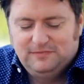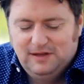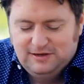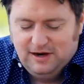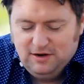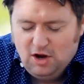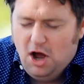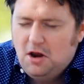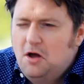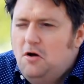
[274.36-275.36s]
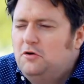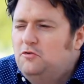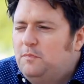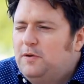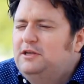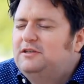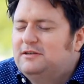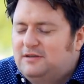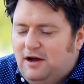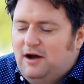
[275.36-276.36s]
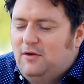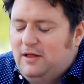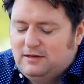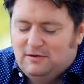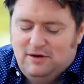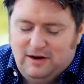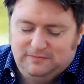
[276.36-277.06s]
He's like, no, no, no, I do the pizzas. Oh, well, that's all